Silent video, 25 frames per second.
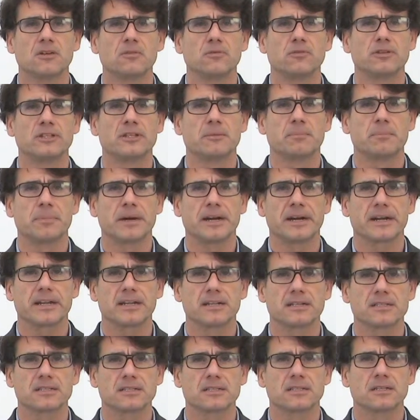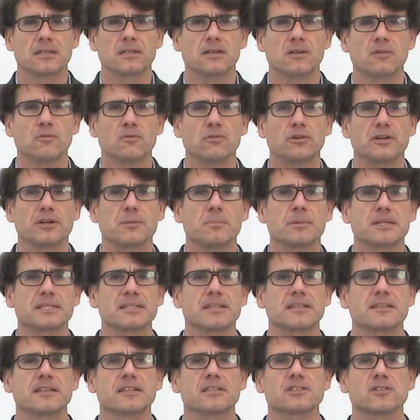with the parents, with
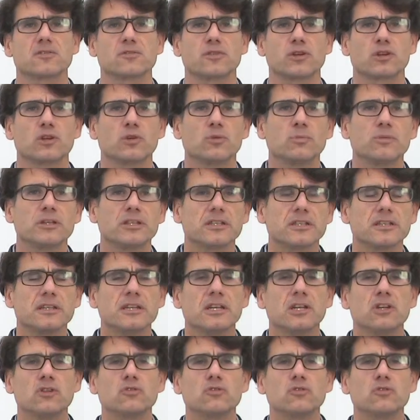representatives of the community